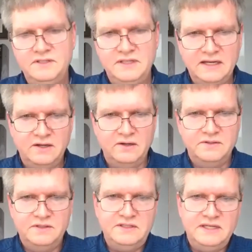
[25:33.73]
this
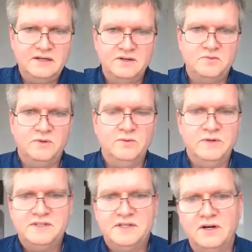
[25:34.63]
echoes where
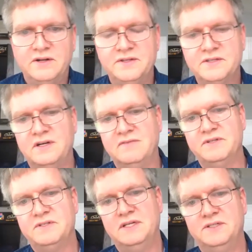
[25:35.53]
we started this
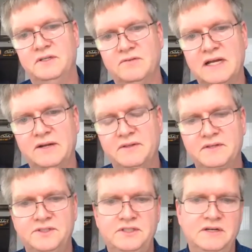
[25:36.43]
conversation around
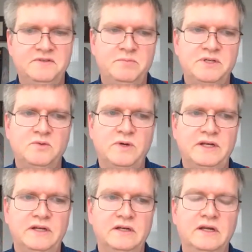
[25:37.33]
the shift
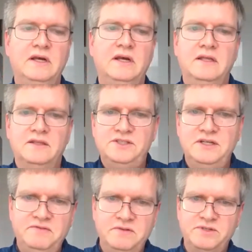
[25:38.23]

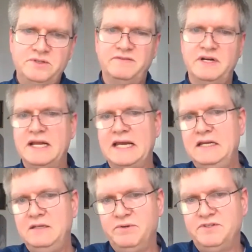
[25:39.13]
from sort of a
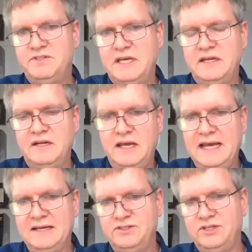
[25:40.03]
90%
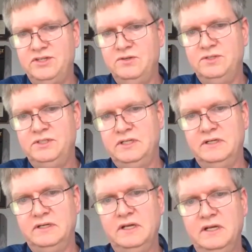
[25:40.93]

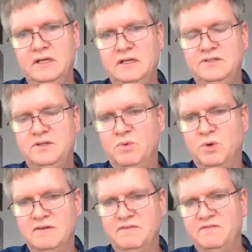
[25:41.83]
execution to
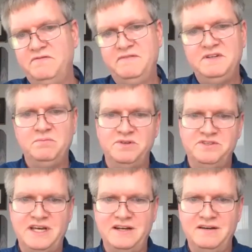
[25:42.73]
more of a
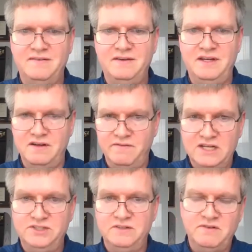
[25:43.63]
50%
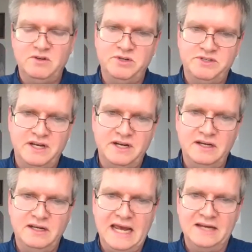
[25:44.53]
innovation, 50%
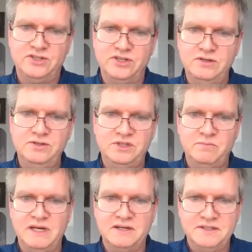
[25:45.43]

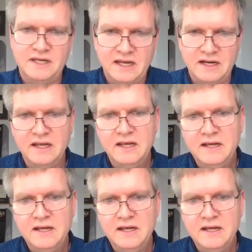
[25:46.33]
execution mix. And